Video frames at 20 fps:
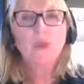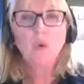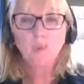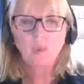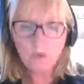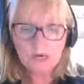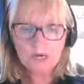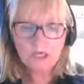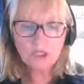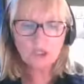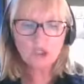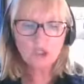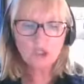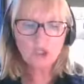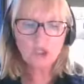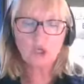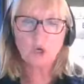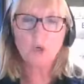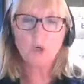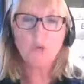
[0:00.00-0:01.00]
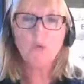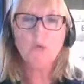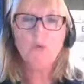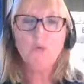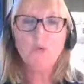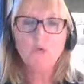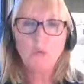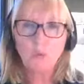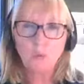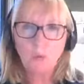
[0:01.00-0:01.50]
which
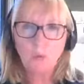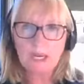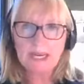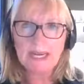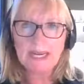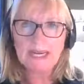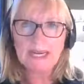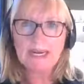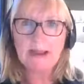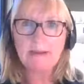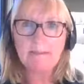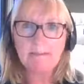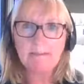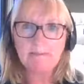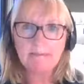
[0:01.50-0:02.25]
gold winning